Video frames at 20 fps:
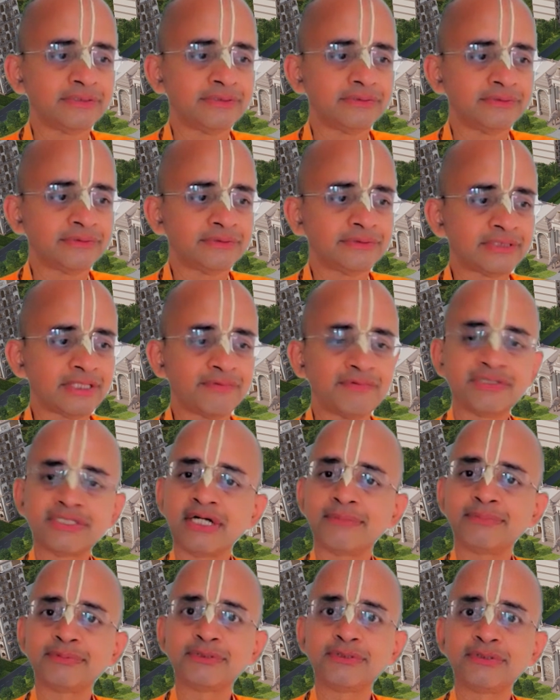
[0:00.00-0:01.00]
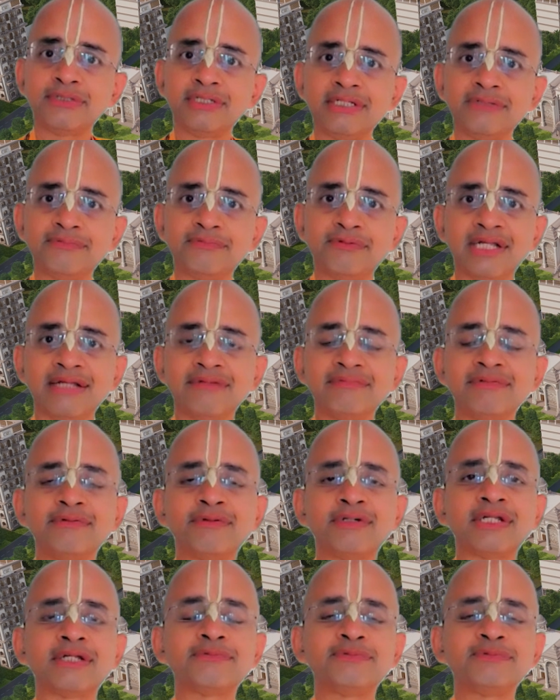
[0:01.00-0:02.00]
service opportunity for every
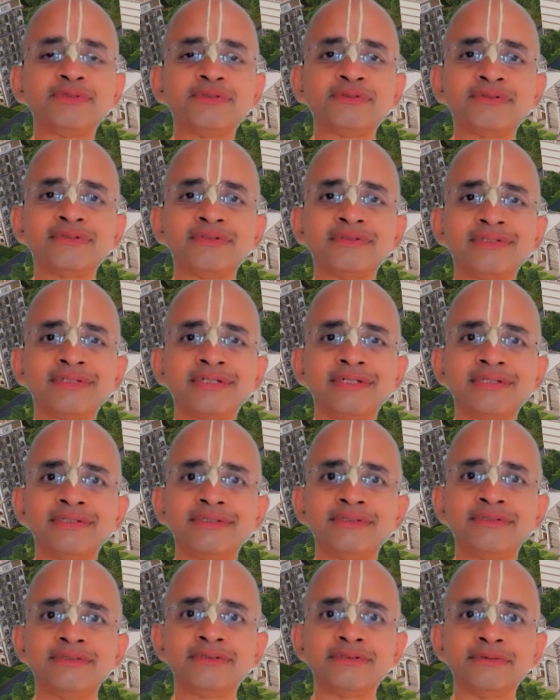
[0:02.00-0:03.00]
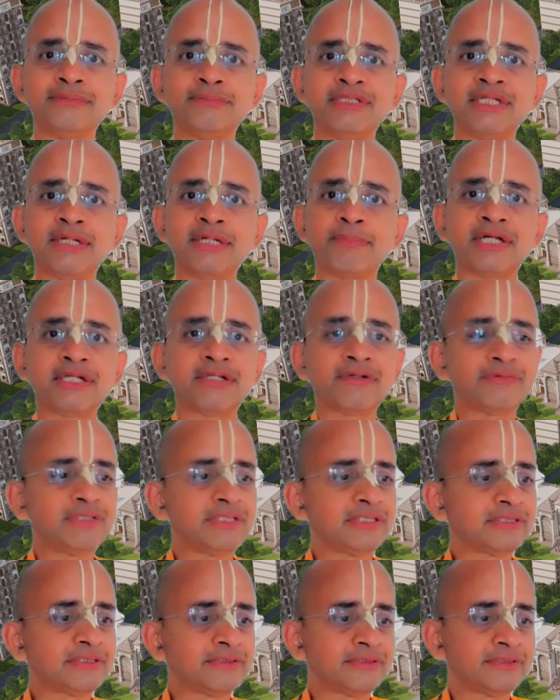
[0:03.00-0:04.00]
one of you to be a part of
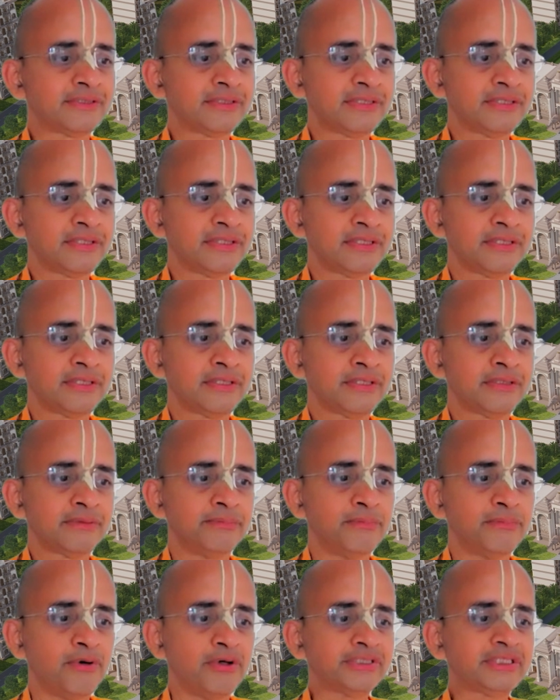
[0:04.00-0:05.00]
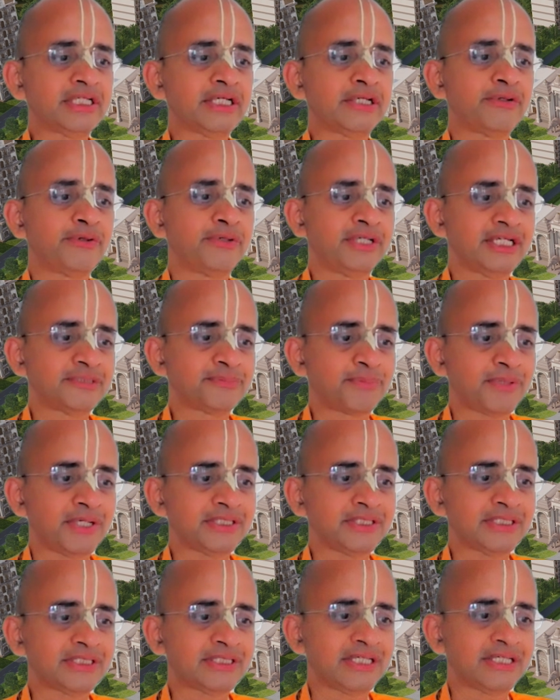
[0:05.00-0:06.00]
this most glorious
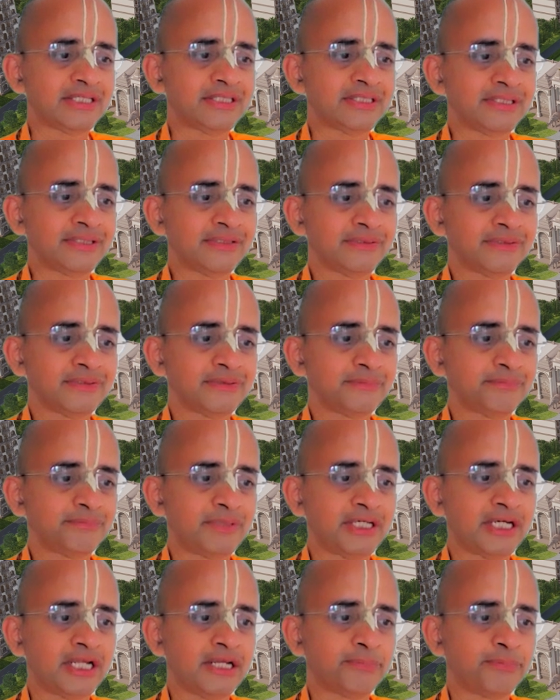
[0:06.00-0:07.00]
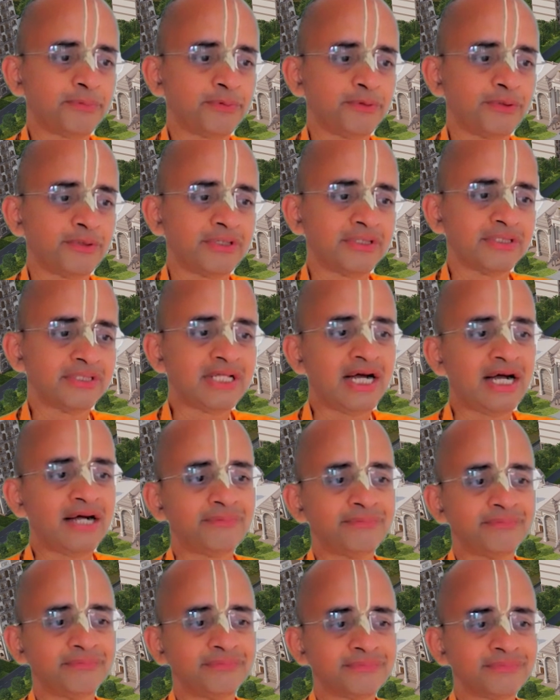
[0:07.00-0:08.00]
project at Pandharpur Dham,
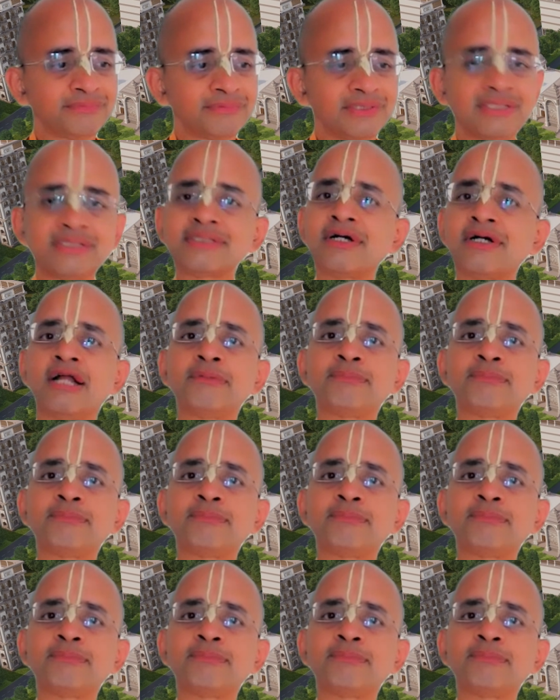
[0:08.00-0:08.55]
ISKCON